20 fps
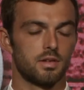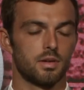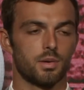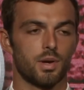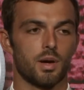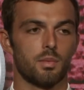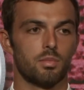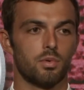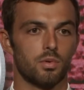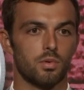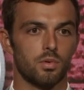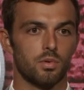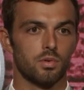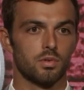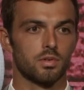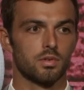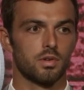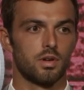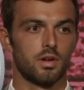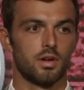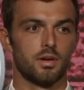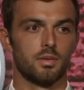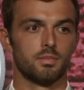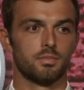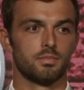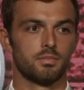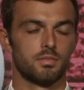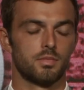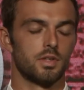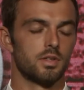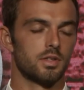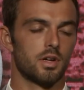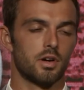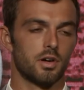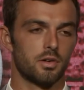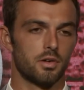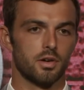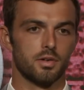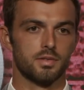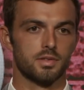You know, we got Bull. Um, it's
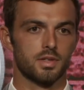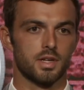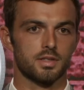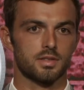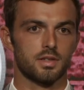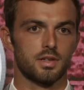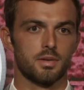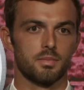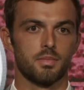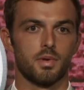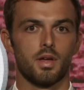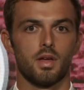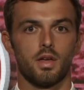Hargrove's last name.